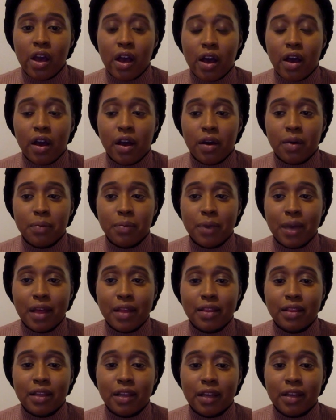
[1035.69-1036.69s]

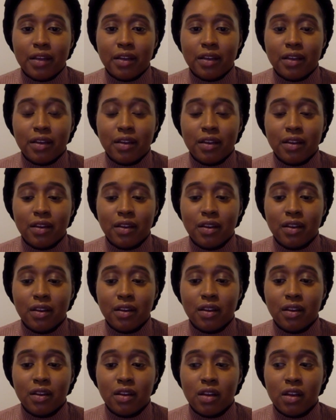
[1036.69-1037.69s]
And then
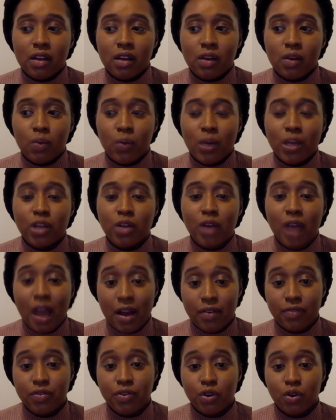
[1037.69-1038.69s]
when you
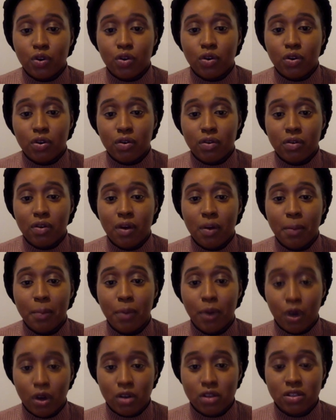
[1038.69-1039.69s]
have your
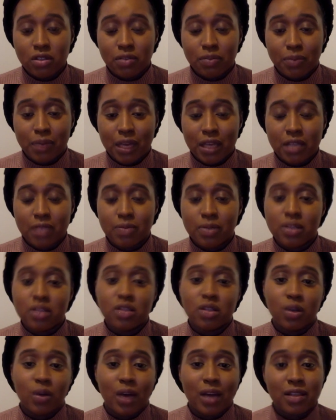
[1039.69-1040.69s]
blocks of placement,
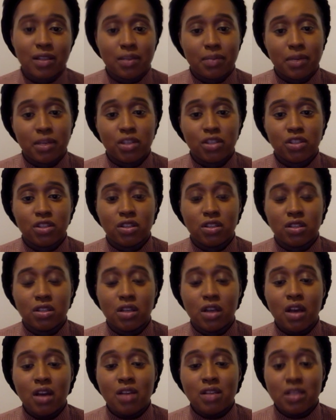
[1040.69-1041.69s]
so as I mentioned,
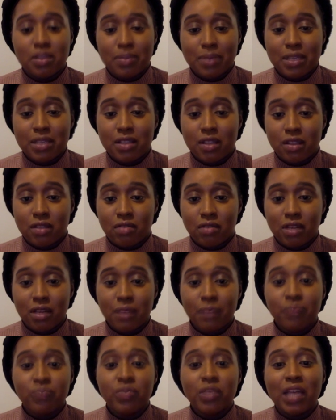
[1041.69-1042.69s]
semester 3
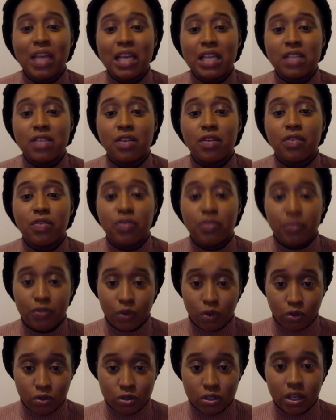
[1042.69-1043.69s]
is
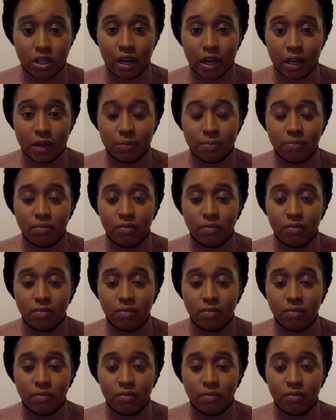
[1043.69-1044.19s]
full-time